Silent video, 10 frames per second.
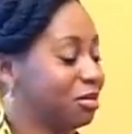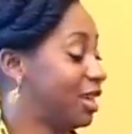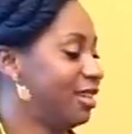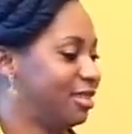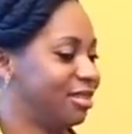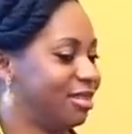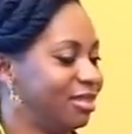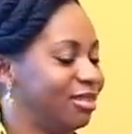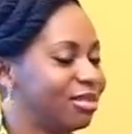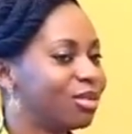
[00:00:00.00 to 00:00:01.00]
days
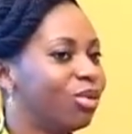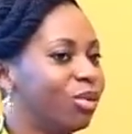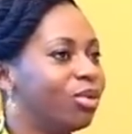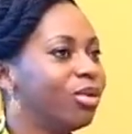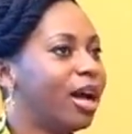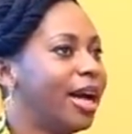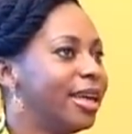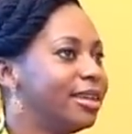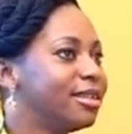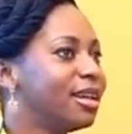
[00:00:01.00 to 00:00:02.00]
in, in school,
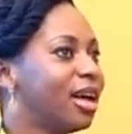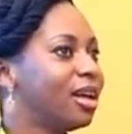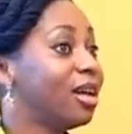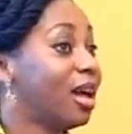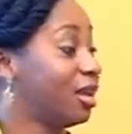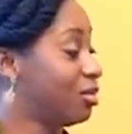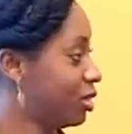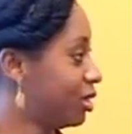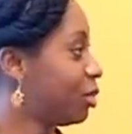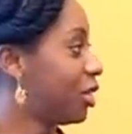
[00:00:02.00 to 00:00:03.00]
I, I
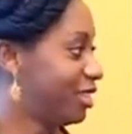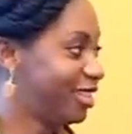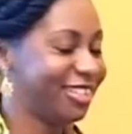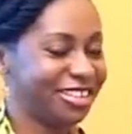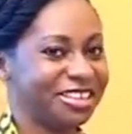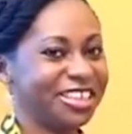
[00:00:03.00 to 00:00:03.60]
was a politician.